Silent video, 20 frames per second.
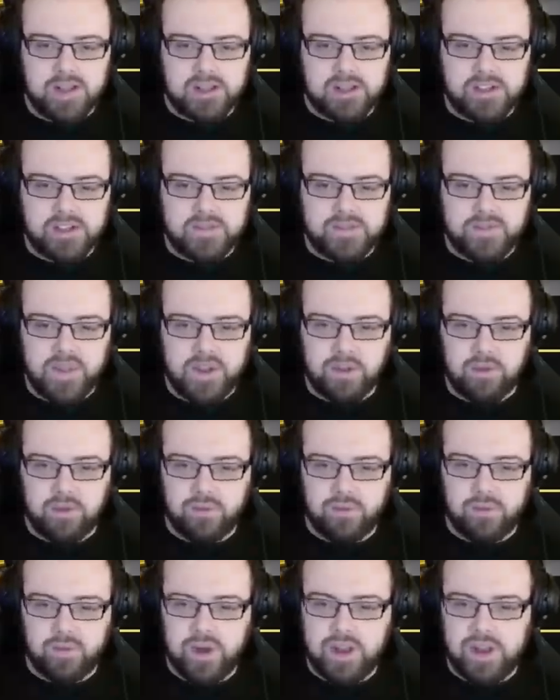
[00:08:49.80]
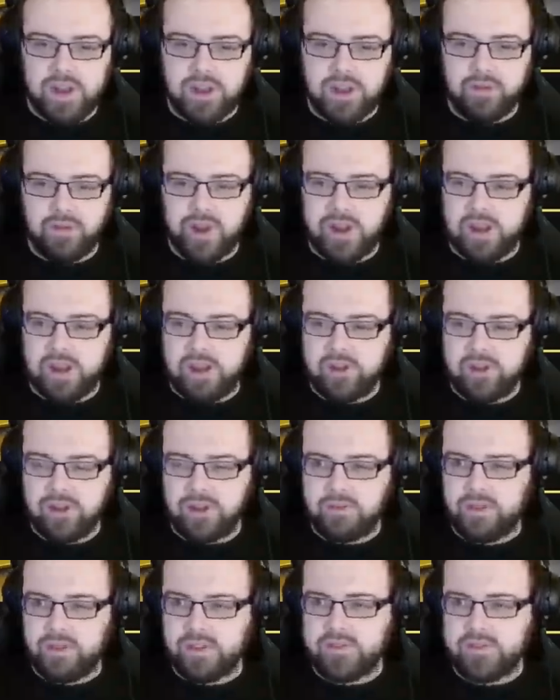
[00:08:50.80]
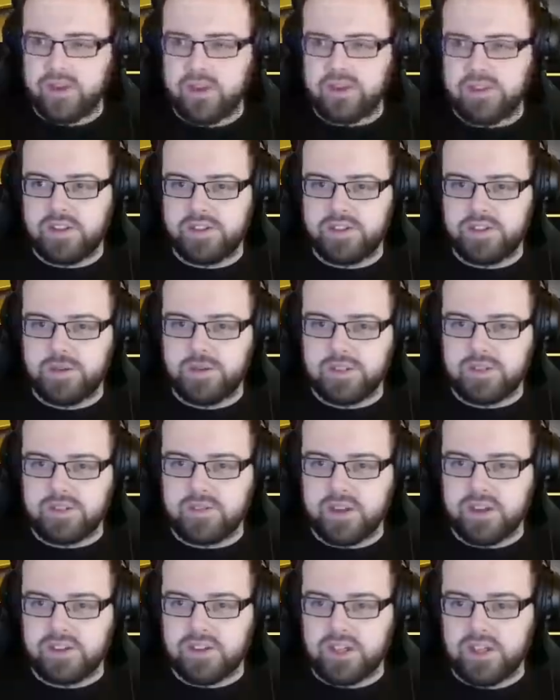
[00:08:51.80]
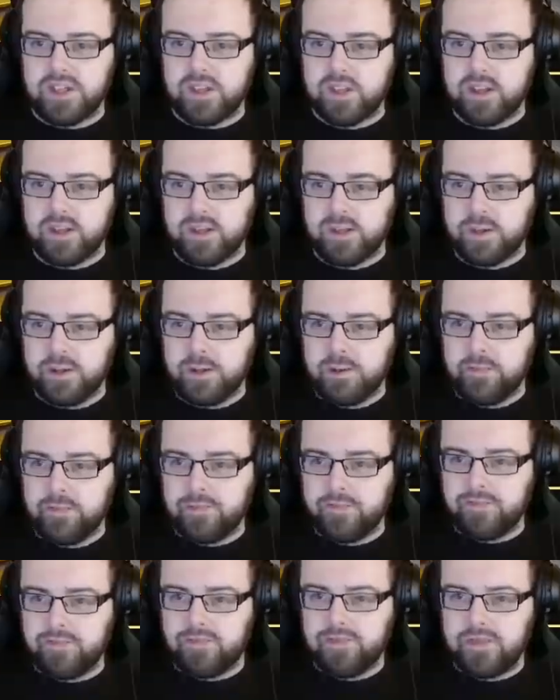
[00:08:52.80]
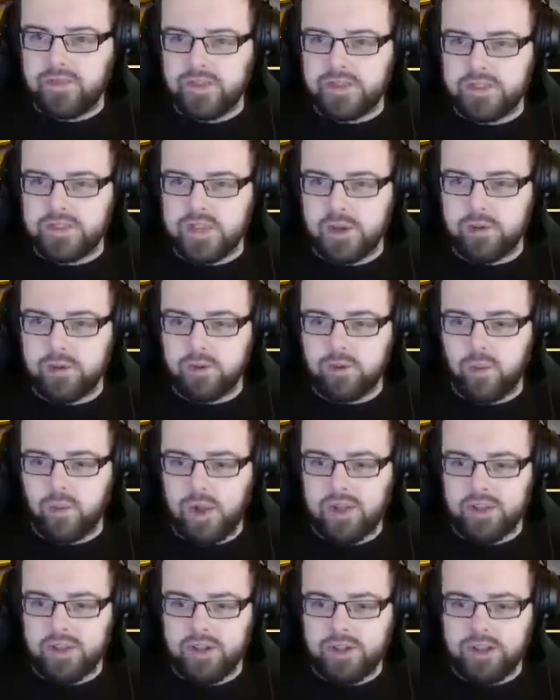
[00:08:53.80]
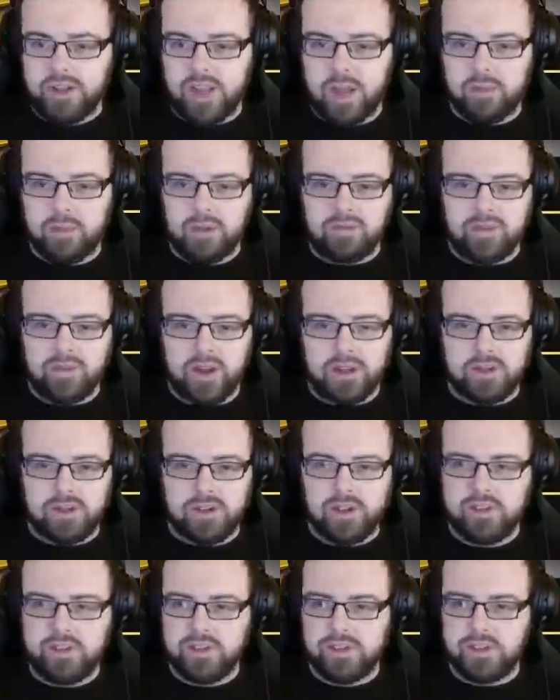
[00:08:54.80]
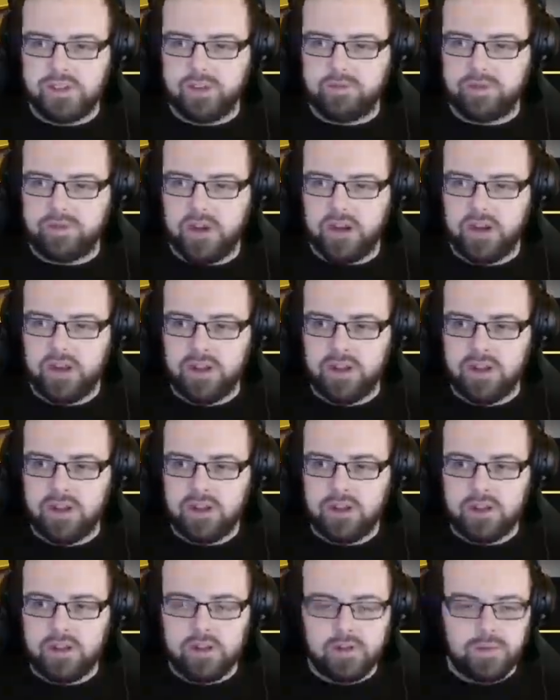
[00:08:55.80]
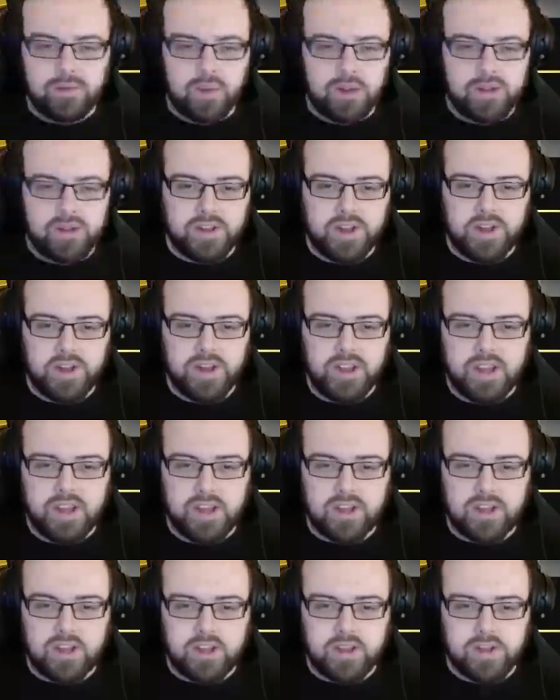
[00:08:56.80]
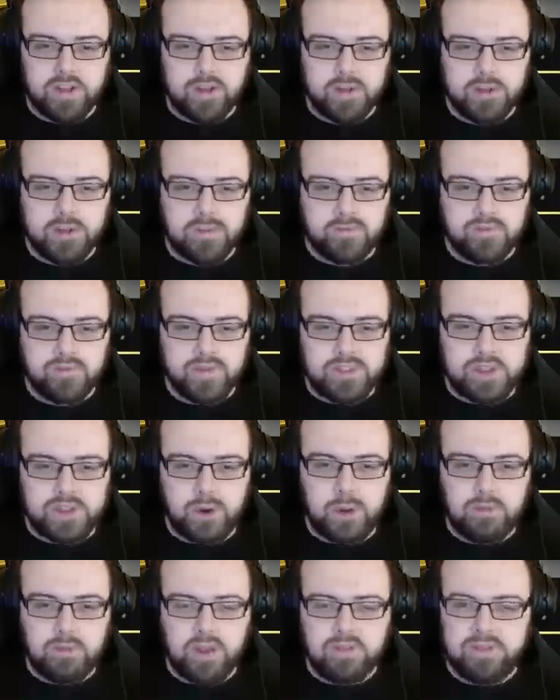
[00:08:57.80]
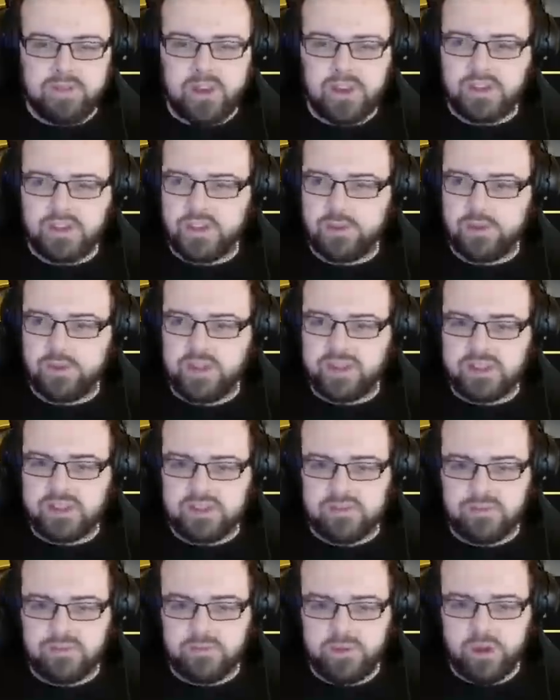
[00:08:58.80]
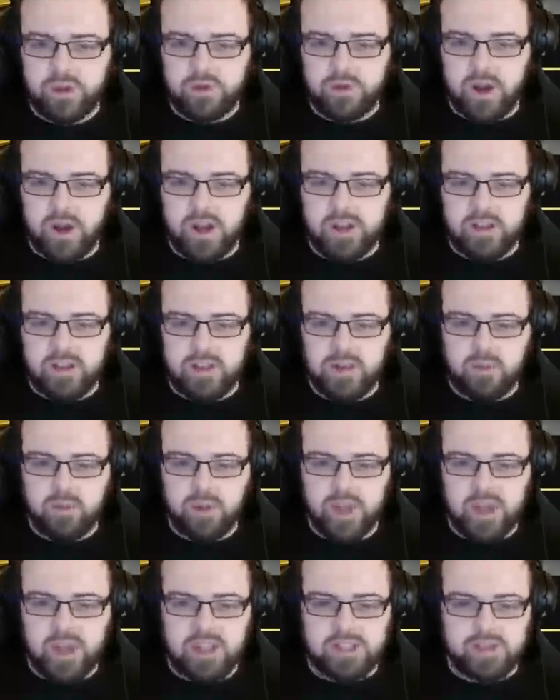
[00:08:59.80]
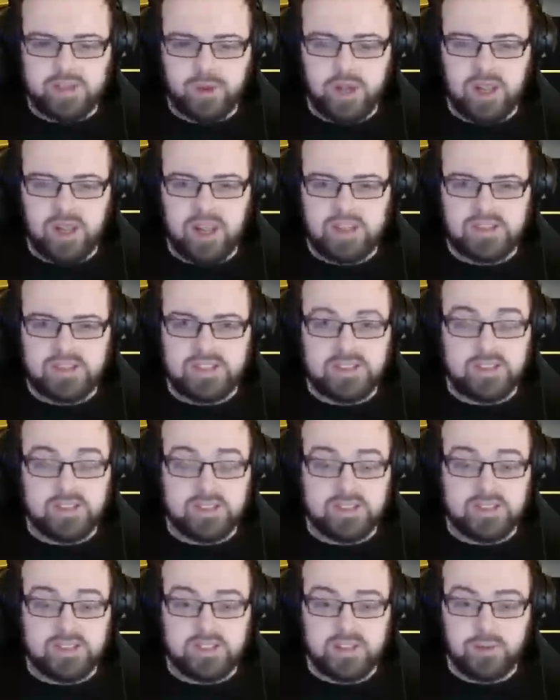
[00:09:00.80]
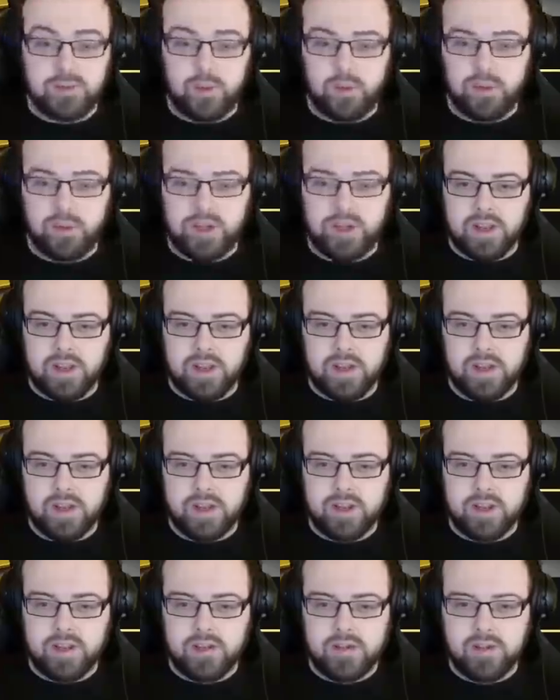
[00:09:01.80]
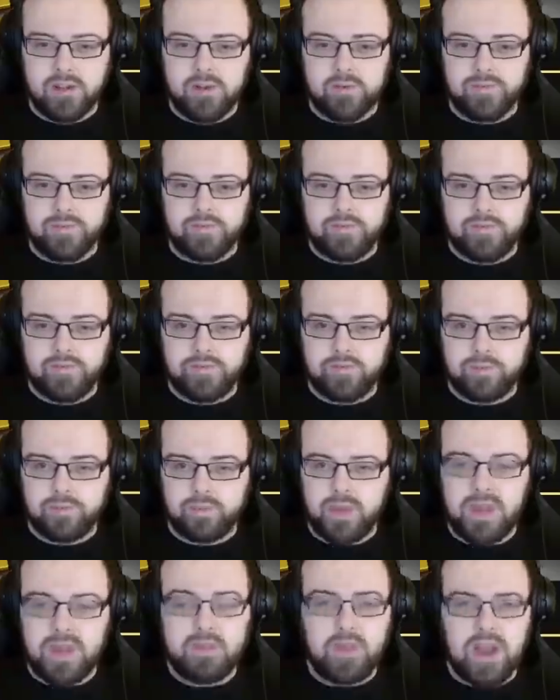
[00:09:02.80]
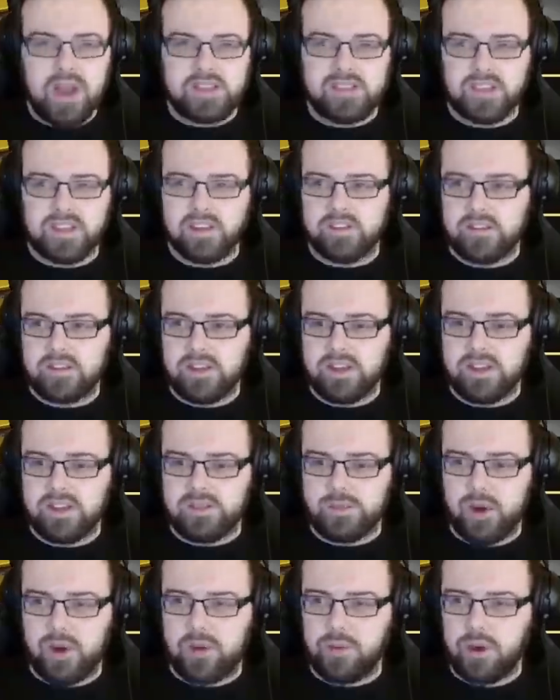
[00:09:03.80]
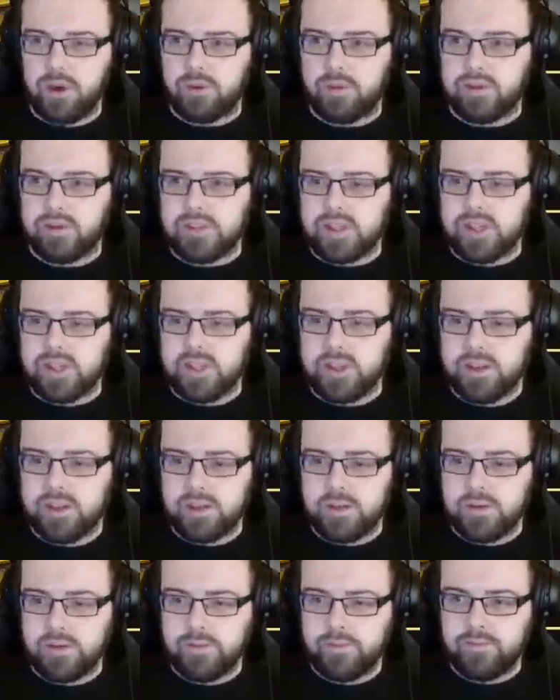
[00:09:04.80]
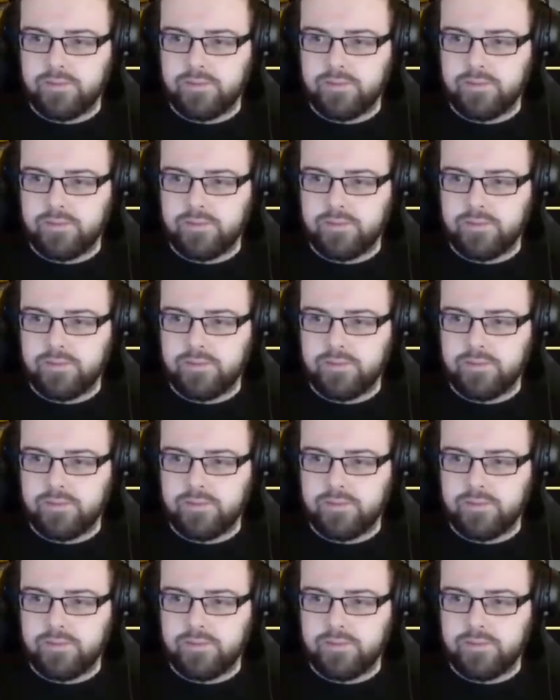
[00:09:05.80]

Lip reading: It does feel really, really good. It feels very intuitive, actually. So, well done, Gaming Factory, so far. Well done indeed. So I'm going to finish up this free ride, and then we'll get into our lessons and see we can learn. Be better is what I'm hoping to learn.